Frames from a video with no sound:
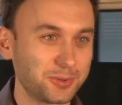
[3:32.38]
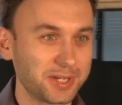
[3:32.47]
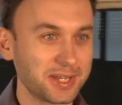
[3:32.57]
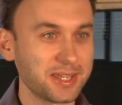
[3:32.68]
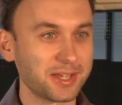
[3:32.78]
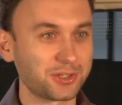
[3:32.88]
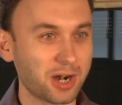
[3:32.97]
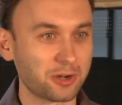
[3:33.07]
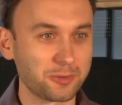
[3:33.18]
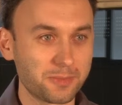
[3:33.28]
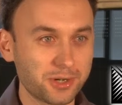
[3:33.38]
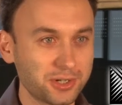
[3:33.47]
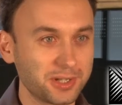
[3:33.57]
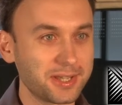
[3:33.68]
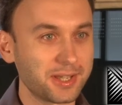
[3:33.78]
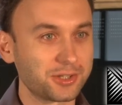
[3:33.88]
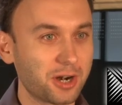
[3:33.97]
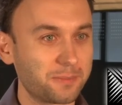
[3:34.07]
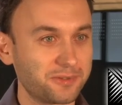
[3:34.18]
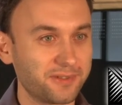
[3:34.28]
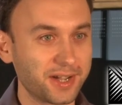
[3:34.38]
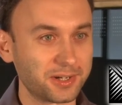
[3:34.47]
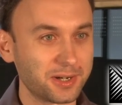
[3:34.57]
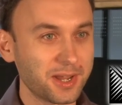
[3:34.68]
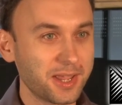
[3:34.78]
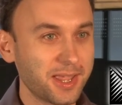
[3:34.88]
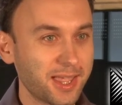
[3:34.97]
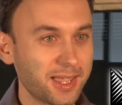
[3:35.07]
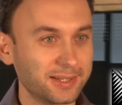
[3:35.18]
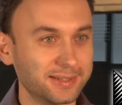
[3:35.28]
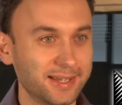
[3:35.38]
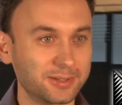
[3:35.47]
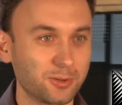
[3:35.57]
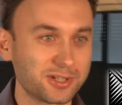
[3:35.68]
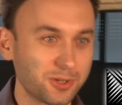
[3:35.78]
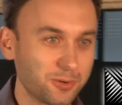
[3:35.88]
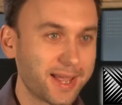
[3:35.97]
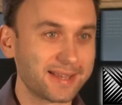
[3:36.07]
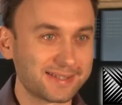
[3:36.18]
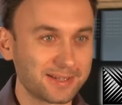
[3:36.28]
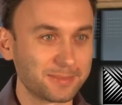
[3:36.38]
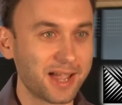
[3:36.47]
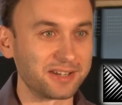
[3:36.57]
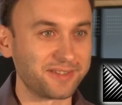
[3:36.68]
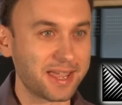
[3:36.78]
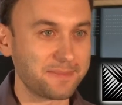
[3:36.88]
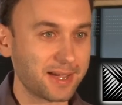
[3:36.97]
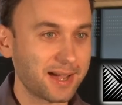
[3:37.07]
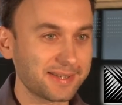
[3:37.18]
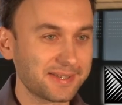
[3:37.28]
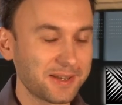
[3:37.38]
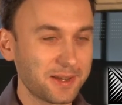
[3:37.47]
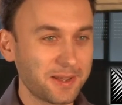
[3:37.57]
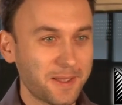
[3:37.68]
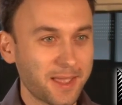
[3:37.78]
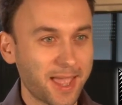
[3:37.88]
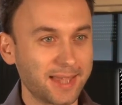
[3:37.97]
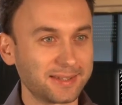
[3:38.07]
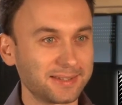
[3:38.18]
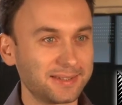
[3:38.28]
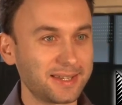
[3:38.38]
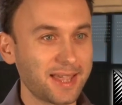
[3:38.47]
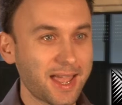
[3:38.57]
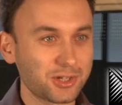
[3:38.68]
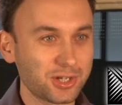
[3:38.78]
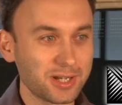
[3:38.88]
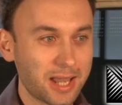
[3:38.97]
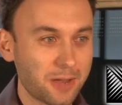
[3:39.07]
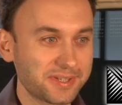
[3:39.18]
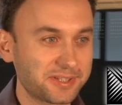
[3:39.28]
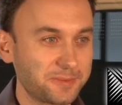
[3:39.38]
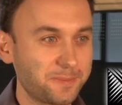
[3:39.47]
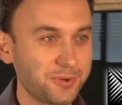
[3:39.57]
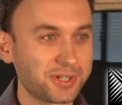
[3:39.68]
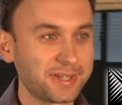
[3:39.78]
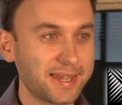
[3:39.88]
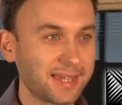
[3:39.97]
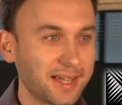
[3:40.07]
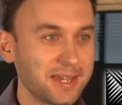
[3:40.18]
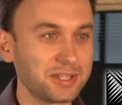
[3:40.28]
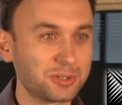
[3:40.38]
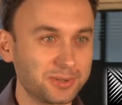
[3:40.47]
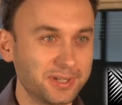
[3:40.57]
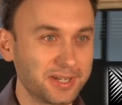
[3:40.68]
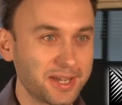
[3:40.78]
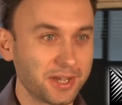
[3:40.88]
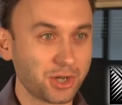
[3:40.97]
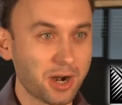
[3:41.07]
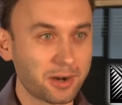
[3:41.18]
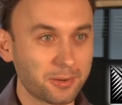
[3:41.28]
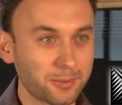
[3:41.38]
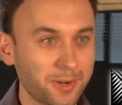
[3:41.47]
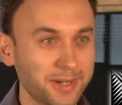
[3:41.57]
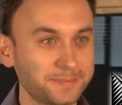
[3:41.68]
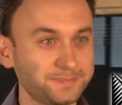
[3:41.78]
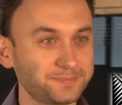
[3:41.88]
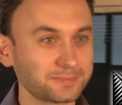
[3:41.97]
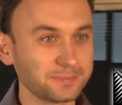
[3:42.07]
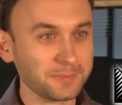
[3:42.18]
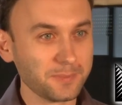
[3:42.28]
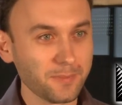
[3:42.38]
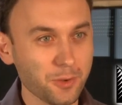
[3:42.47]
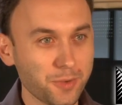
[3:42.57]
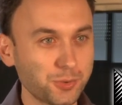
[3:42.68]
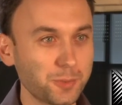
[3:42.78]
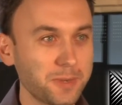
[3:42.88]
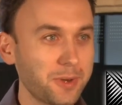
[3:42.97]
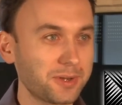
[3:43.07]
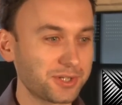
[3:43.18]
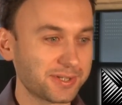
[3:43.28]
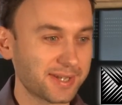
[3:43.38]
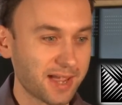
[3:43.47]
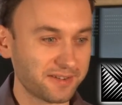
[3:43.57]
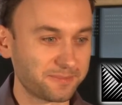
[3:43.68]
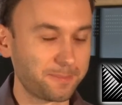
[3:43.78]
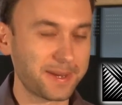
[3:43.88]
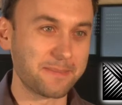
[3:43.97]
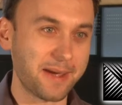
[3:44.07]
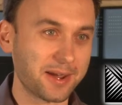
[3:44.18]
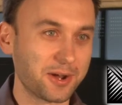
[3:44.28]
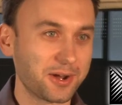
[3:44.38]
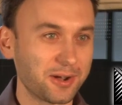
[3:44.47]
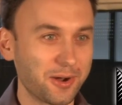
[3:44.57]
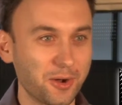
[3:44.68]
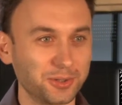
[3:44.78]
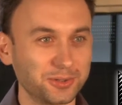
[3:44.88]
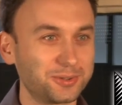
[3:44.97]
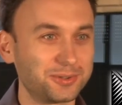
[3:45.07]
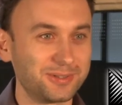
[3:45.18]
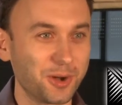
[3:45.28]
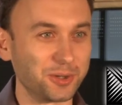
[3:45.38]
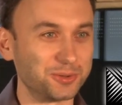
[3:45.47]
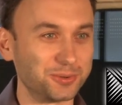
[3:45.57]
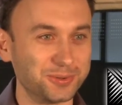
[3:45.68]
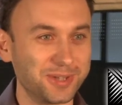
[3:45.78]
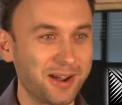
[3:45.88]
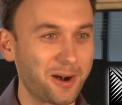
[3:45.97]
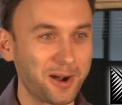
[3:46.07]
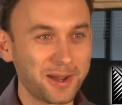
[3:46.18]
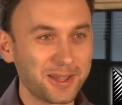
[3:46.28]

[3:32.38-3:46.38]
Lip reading: to an EHR, commercial EHR provider that also has some kind of APIs, and they actually allow us to push the data into the EHR, right? Which would mean we can just kind of piggyback onto their